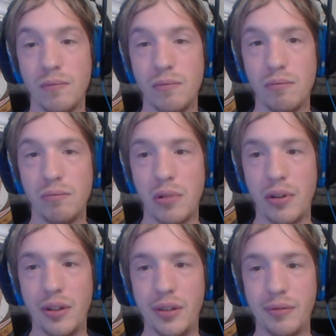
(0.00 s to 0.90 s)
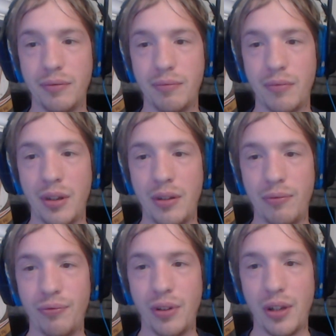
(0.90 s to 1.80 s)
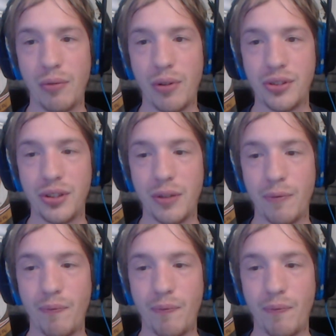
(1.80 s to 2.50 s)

but I didn't feel like watching them.